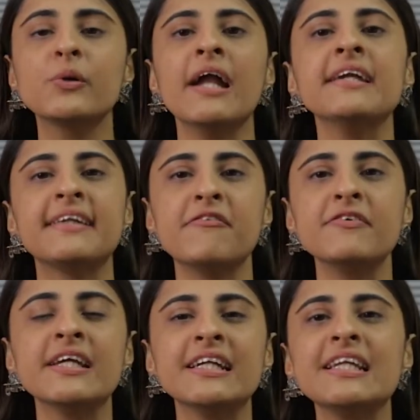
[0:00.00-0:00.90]
can
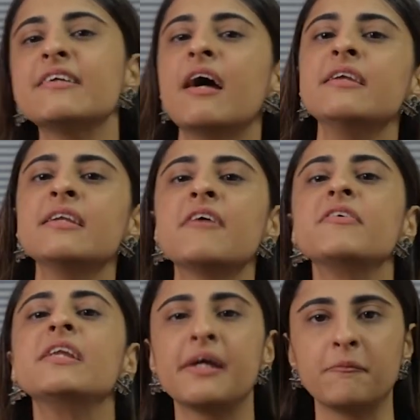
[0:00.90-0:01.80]
definitely run an
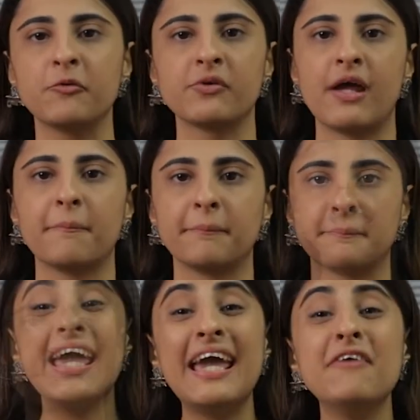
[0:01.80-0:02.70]
affiliate program.
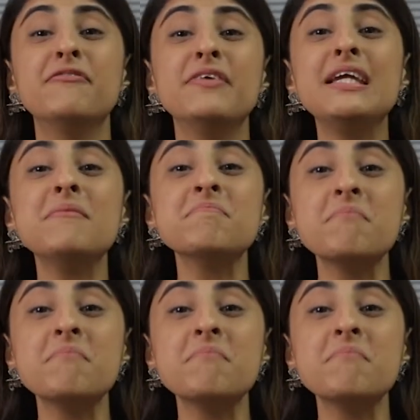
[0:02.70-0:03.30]
Every